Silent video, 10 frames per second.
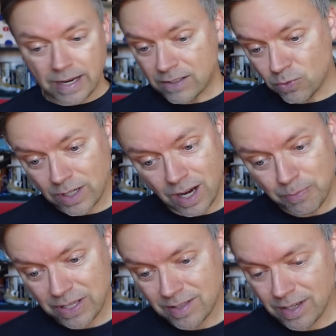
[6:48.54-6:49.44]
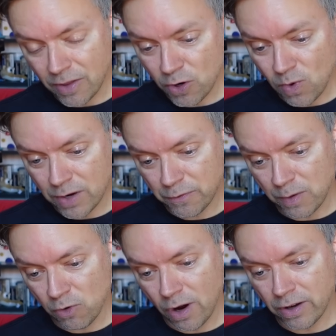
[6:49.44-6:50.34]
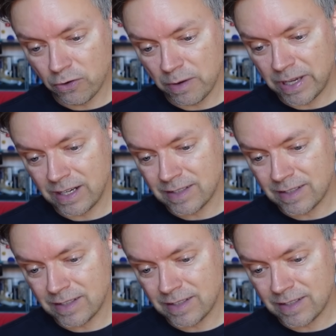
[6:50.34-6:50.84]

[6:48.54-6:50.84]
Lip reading: Next one up is another one from Royal Caribbean.